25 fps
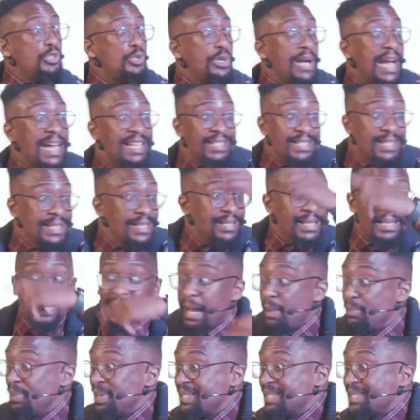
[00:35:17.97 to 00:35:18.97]
guys need to
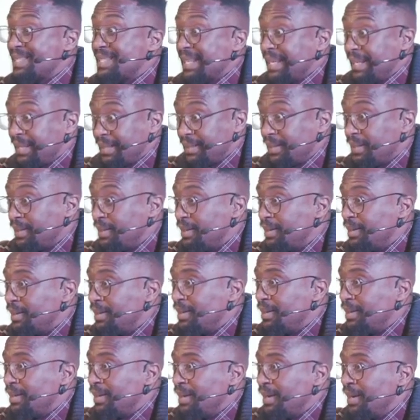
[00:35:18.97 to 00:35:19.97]
come and see. Yeah.
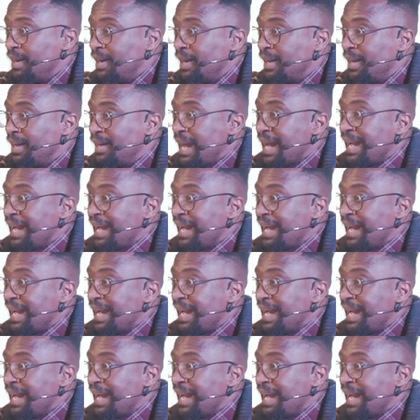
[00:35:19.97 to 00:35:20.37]
Like,